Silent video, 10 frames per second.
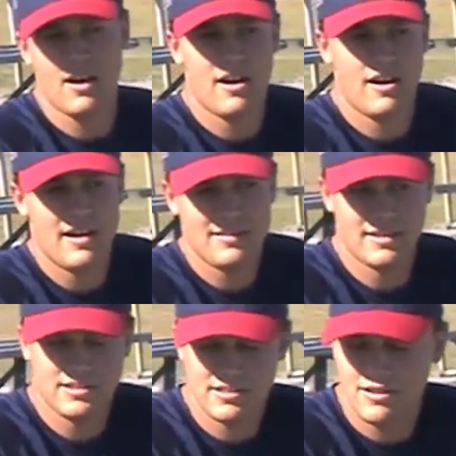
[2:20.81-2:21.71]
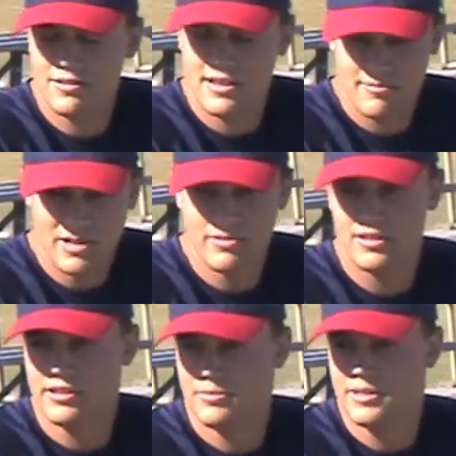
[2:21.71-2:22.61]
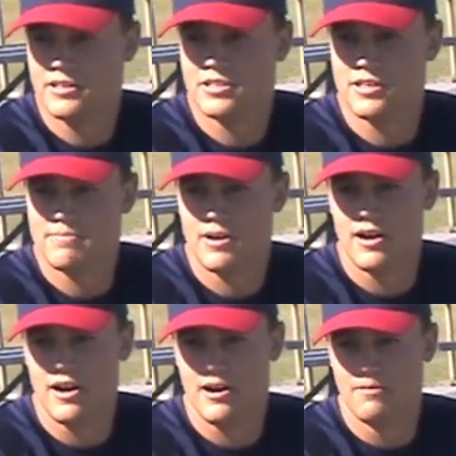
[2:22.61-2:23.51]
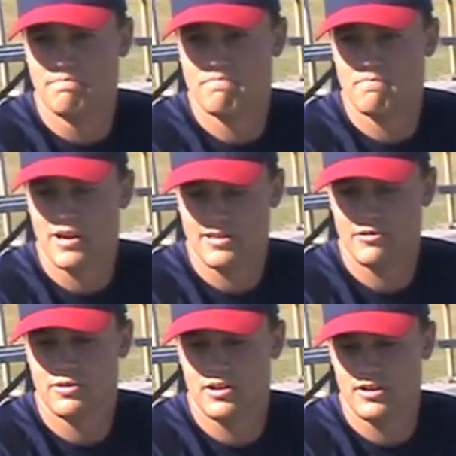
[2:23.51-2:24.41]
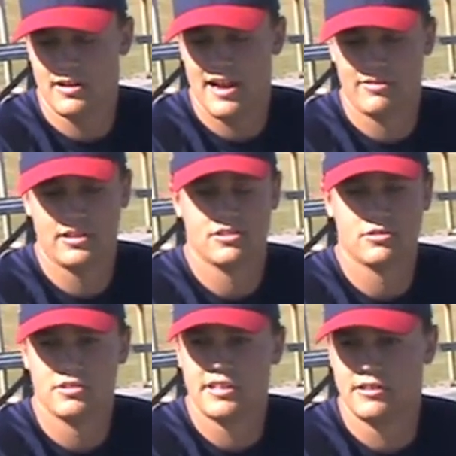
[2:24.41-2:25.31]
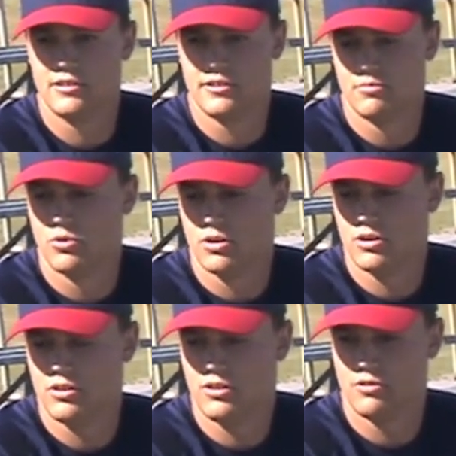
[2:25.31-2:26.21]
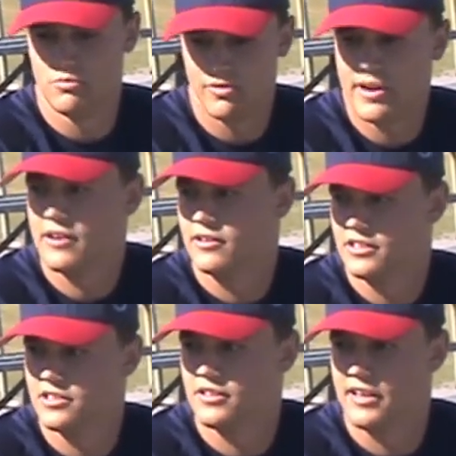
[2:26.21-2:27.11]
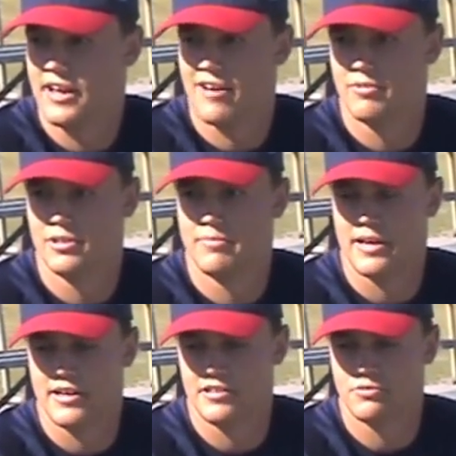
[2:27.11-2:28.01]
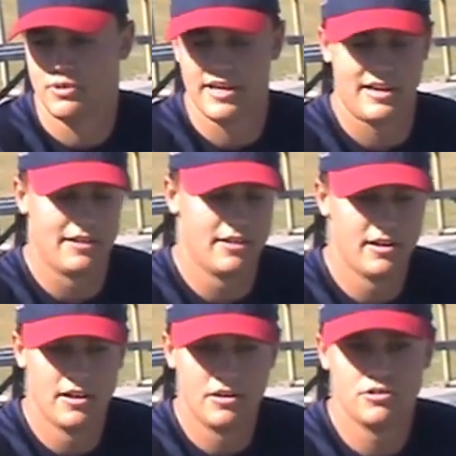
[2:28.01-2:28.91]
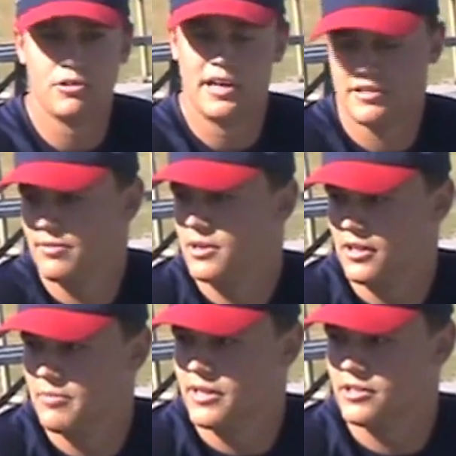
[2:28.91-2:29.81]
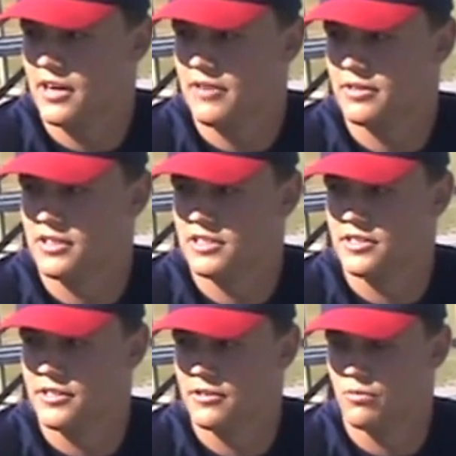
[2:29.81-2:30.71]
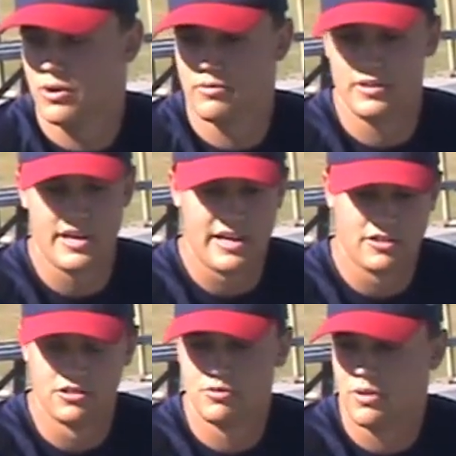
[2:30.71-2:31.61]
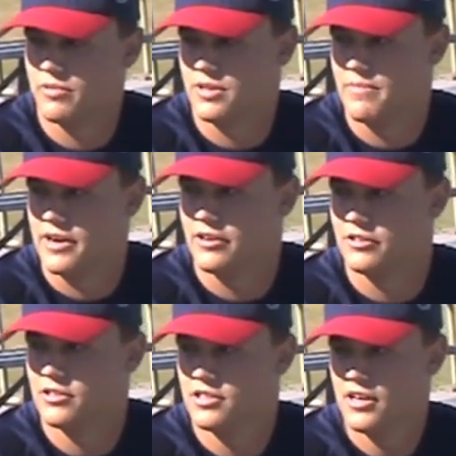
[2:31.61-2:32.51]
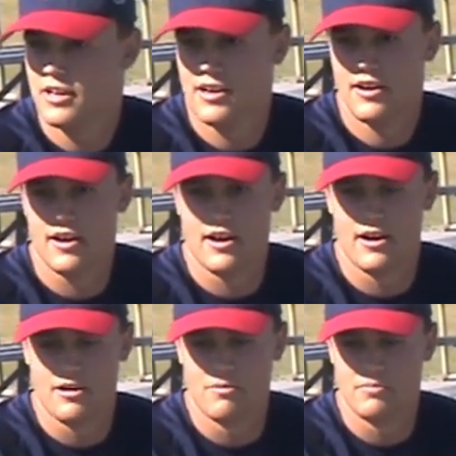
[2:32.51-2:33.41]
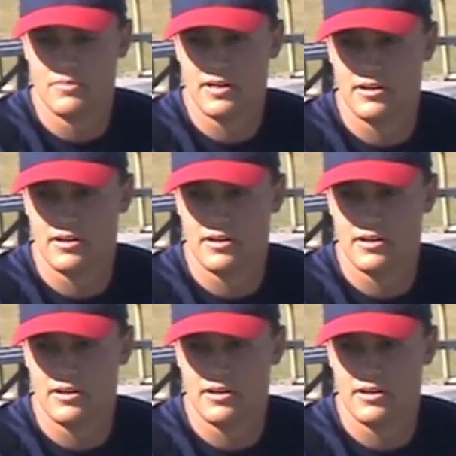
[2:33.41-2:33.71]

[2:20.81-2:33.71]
I think so. I think I played with a little bit of chip. But I think Ivy League schools are getting a little more recognition than they have in the past. We had 2 guys from Columbia drafted this year, one with the Angels, one with the Mariners. And